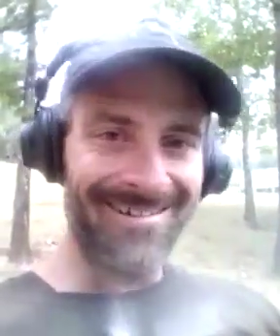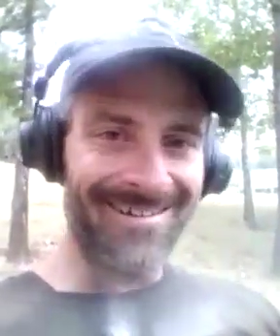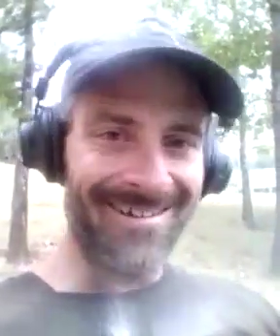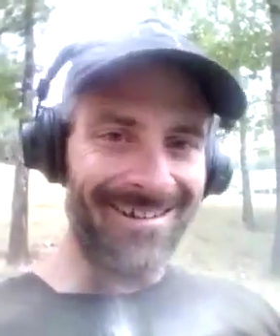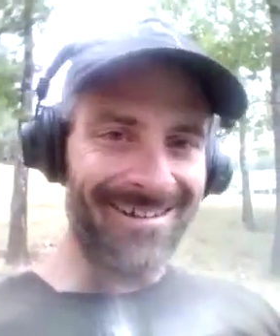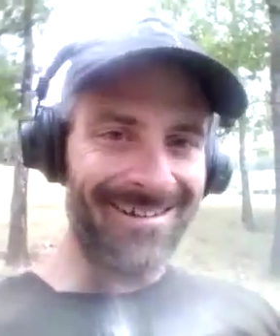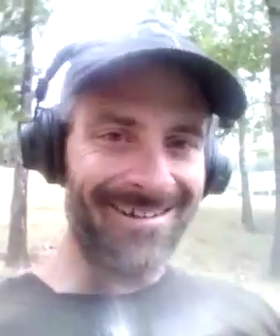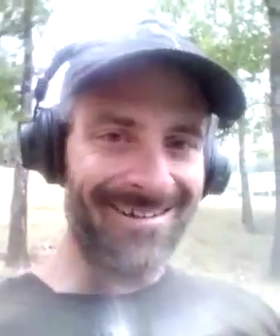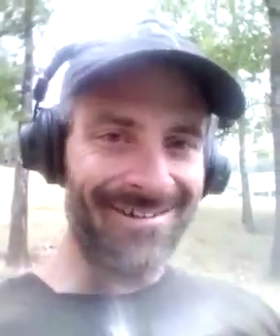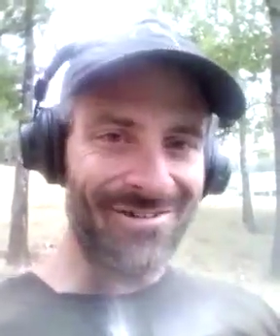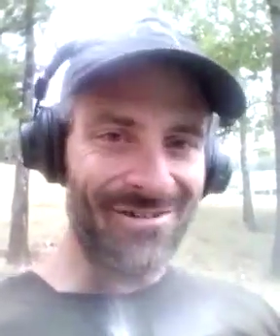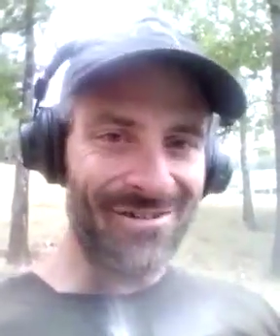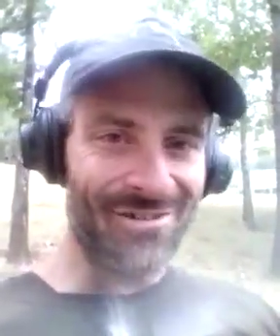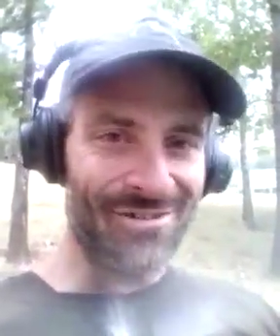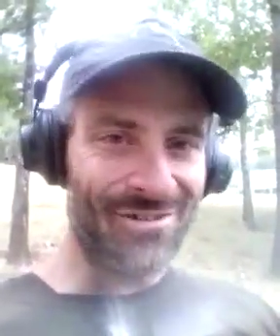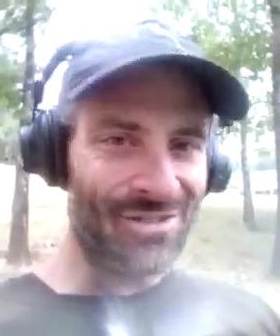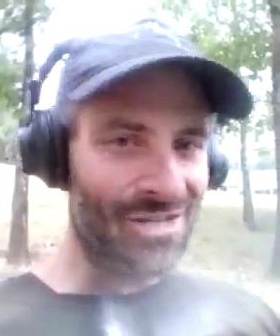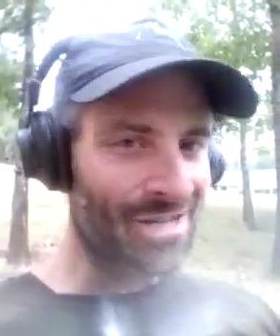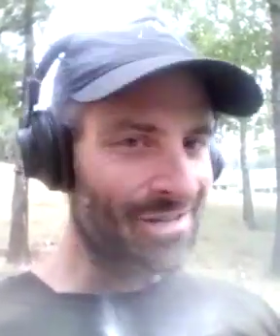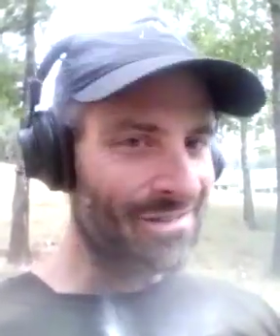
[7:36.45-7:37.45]
And you
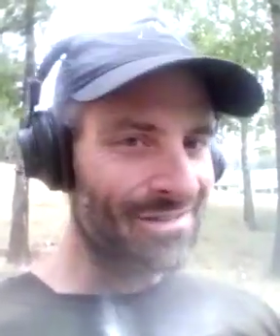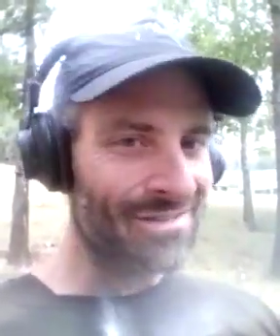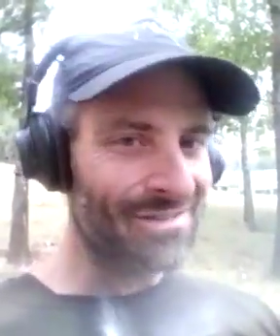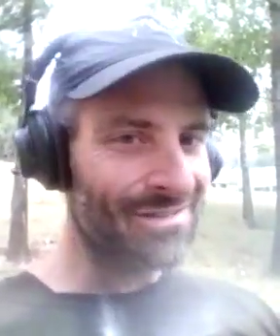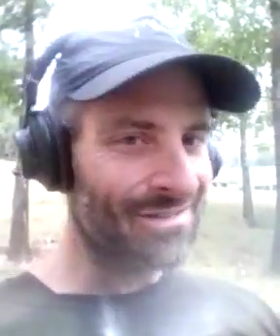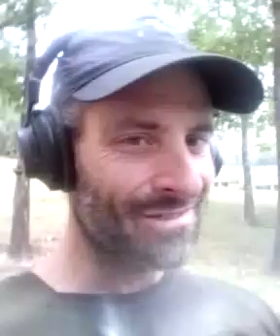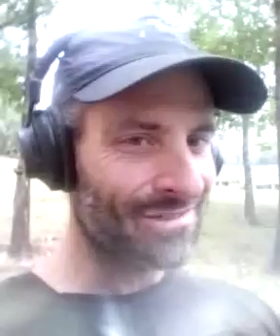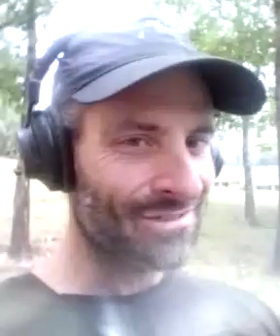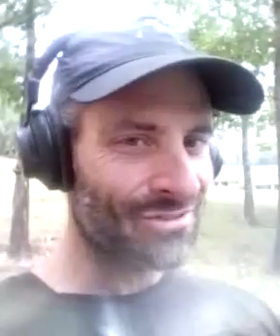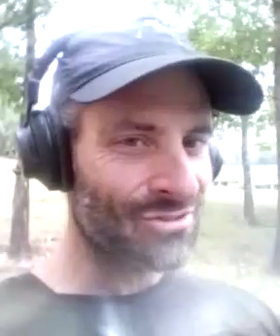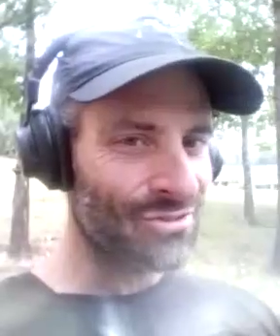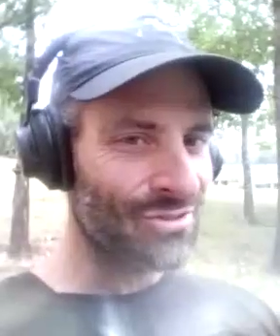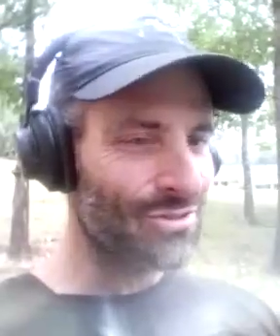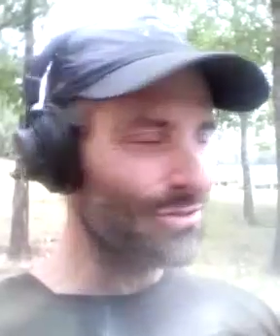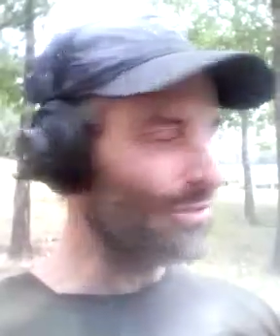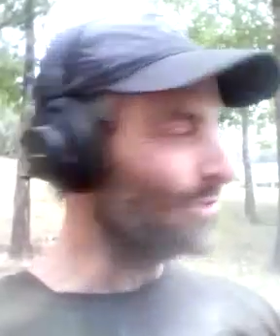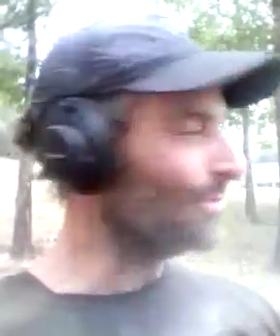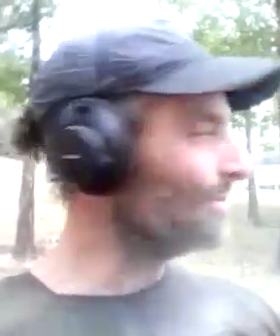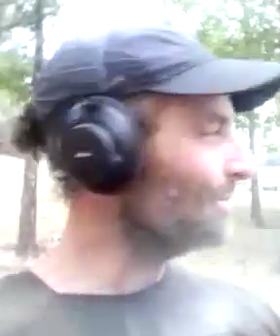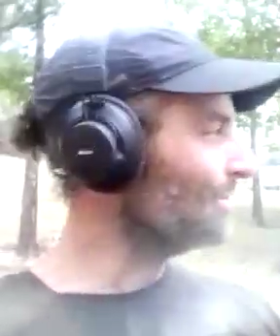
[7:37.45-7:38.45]
can check this, it's
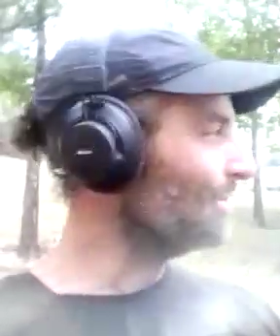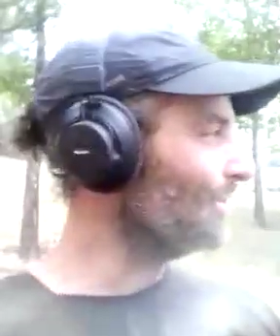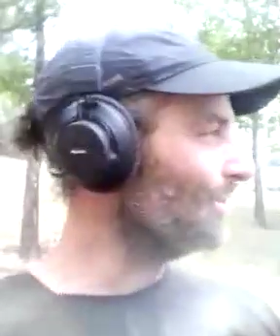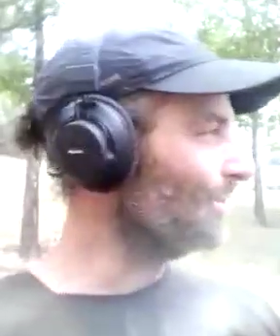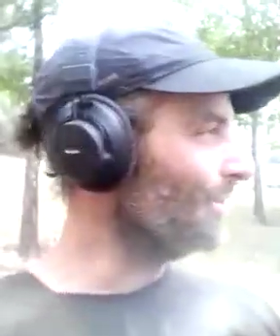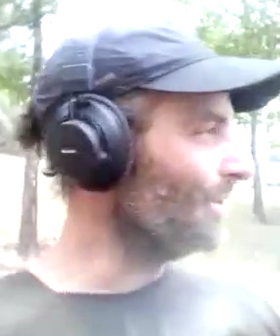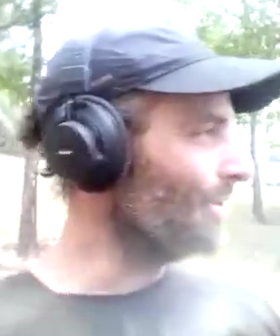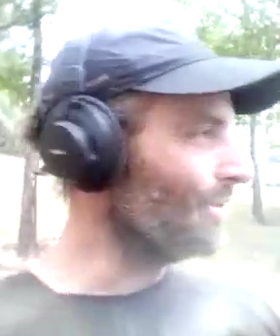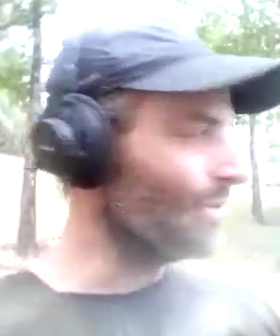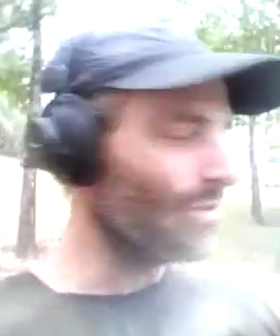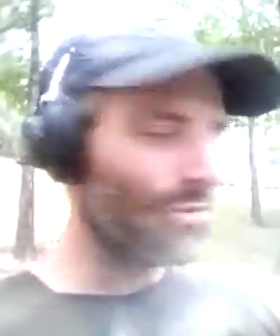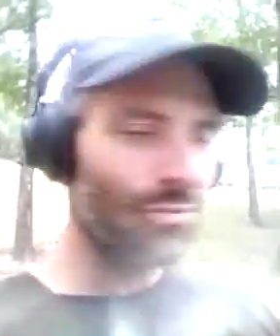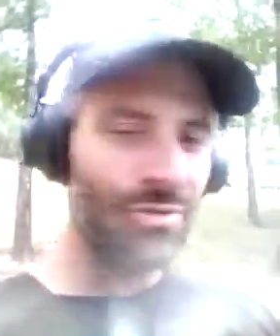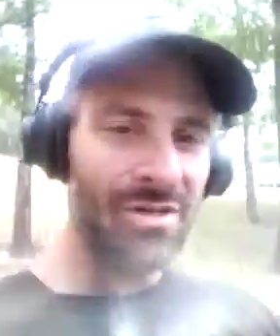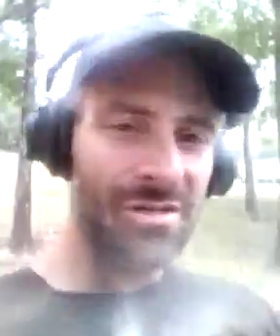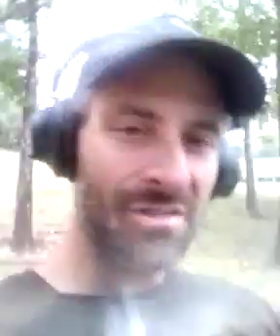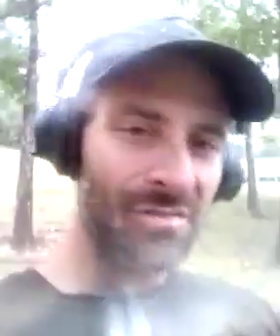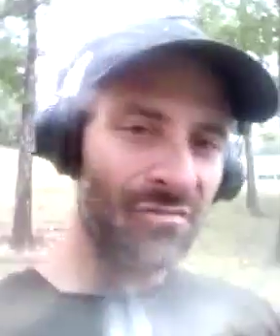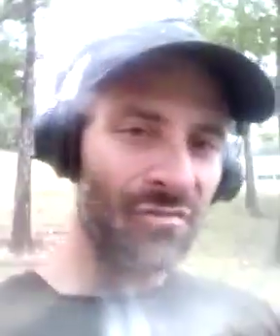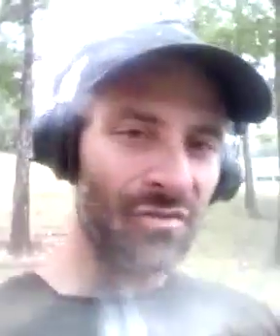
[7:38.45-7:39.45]
true. So, and the
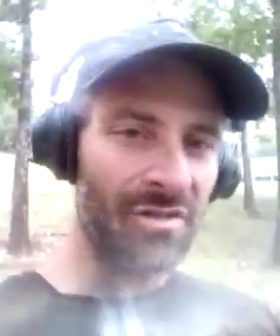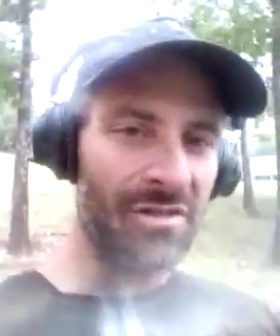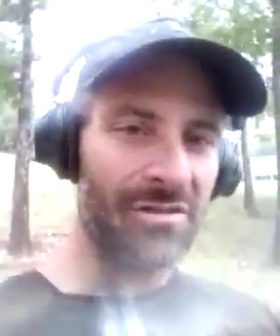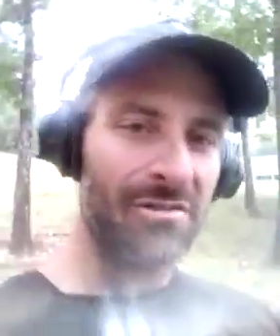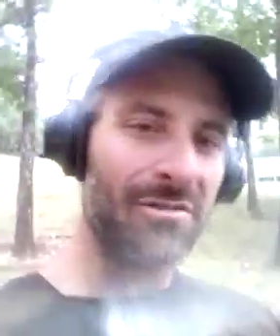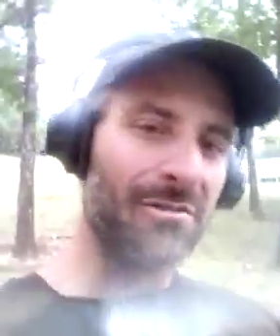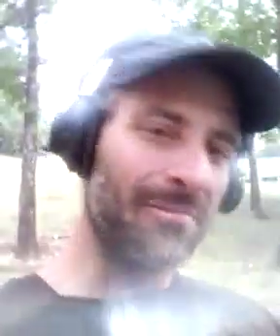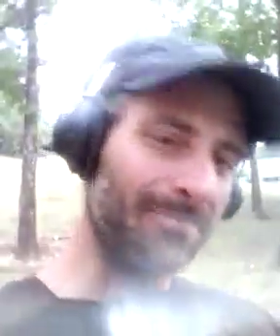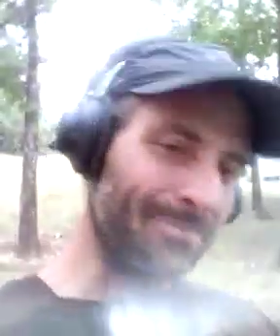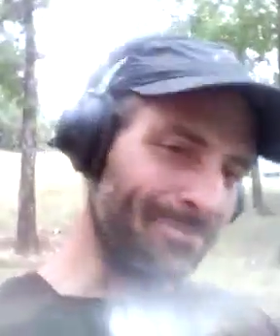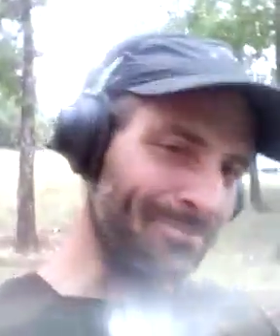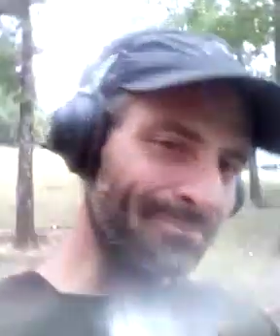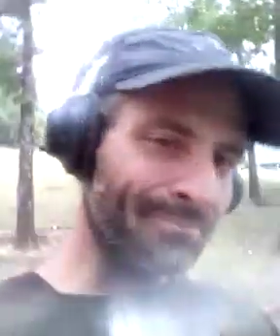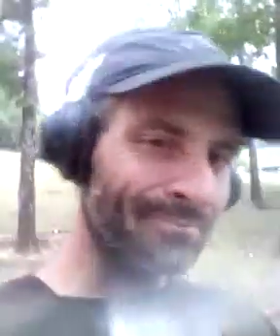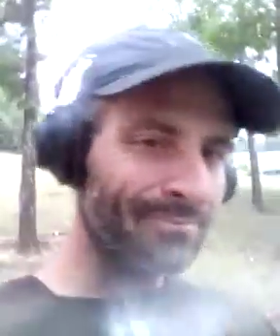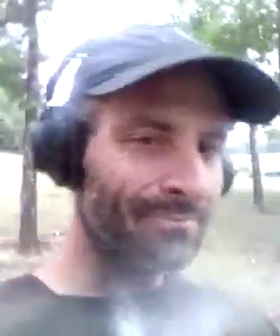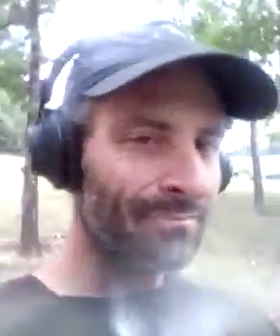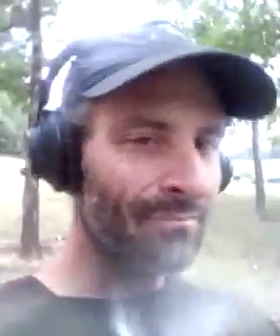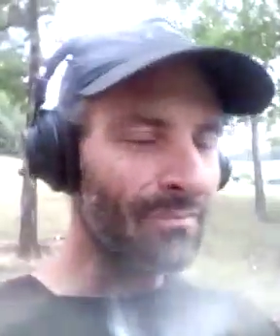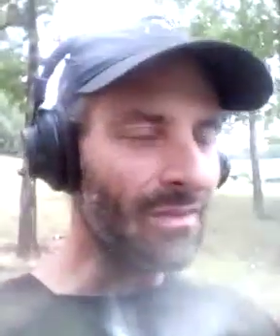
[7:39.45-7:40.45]
reason for this
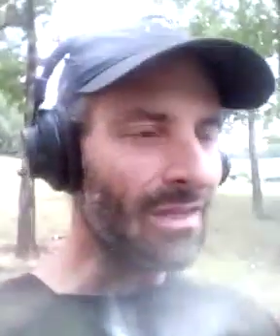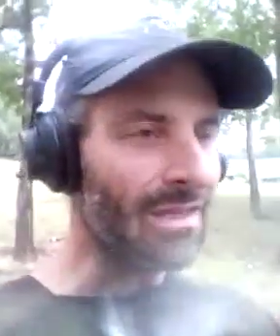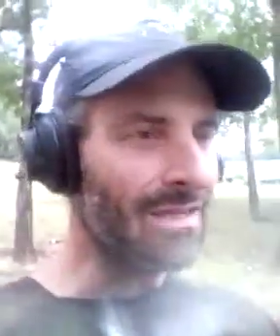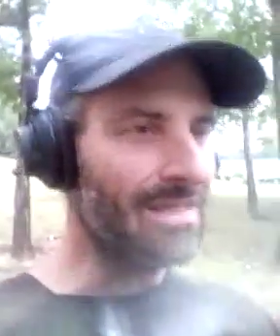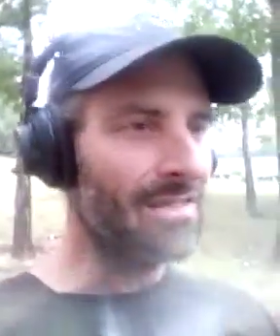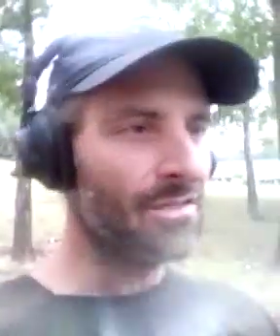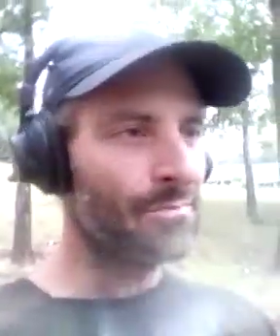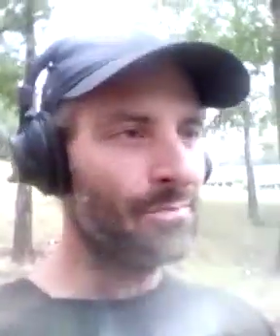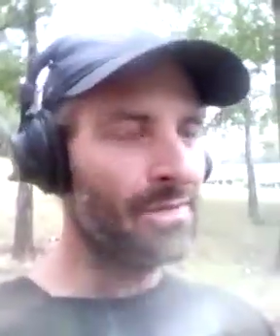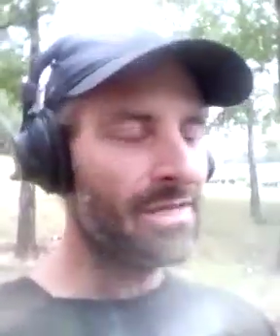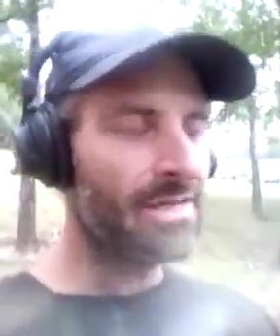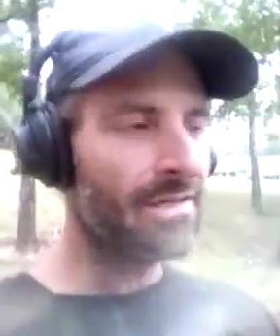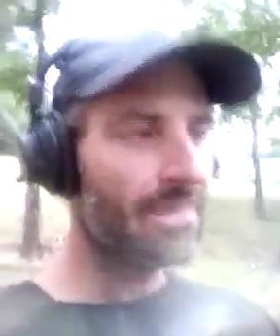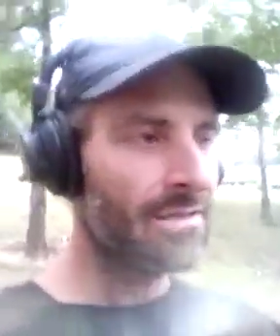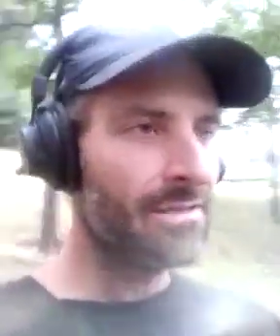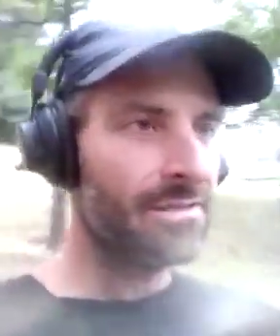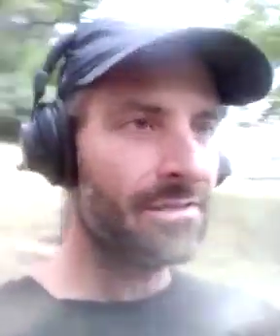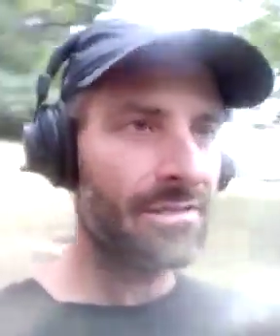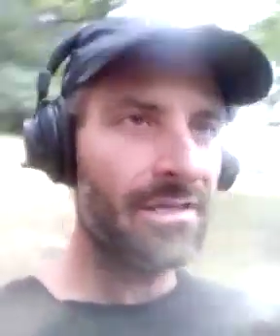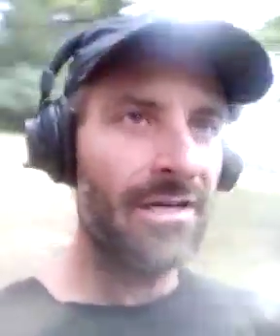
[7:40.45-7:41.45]
is
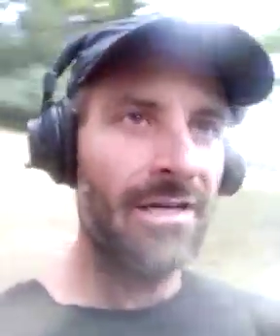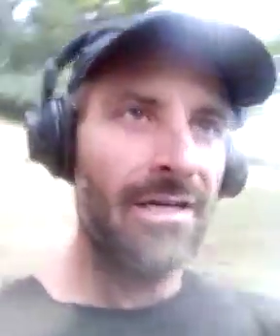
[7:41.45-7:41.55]
because